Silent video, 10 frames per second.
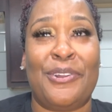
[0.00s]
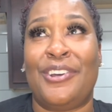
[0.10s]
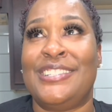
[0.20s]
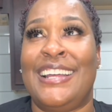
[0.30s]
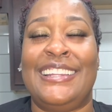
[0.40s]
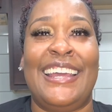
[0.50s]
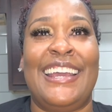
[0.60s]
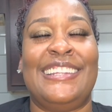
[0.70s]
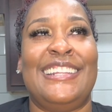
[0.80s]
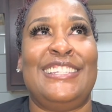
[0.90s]
Because I think
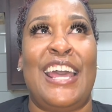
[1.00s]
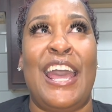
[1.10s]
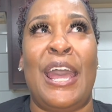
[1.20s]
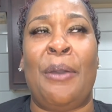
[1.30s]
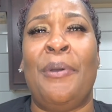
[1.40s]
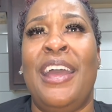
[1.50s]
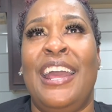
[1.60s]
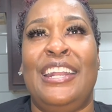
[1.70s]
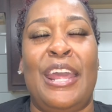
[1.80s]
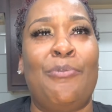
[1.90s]
at the time,
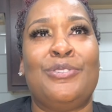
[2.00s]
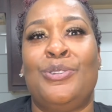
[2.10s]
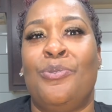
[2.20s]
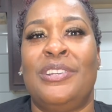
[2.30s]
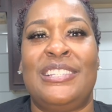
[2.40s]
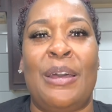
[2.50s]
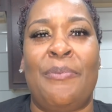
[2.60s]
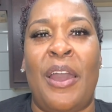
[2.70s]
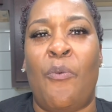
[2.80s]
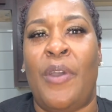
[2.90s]
they was doing something
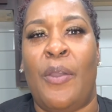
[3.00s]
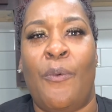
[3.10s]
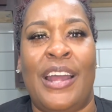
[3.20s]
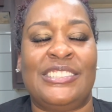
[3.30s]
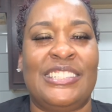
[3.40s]
like Weight Watchers.